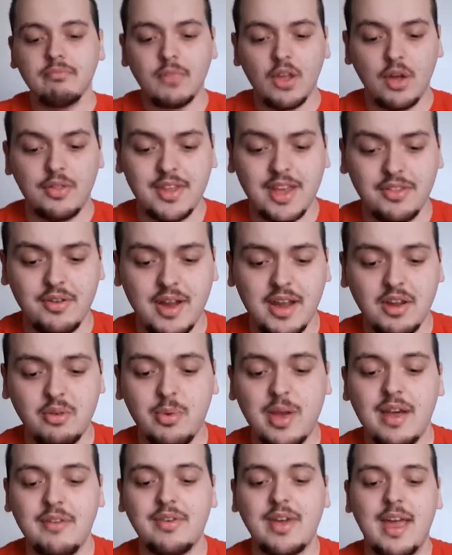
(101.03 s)
On the other hand,
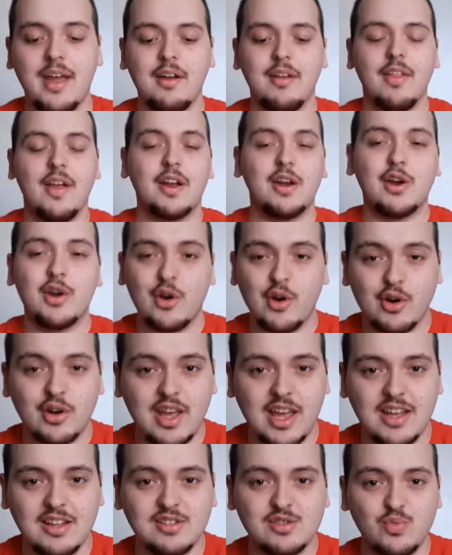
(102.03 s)
we have Carolina
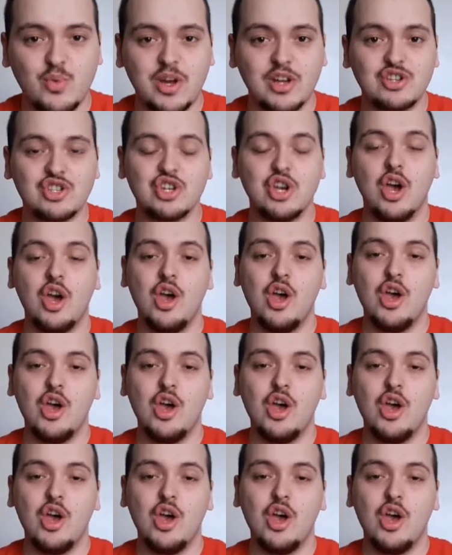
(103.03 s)
Hurricanes, which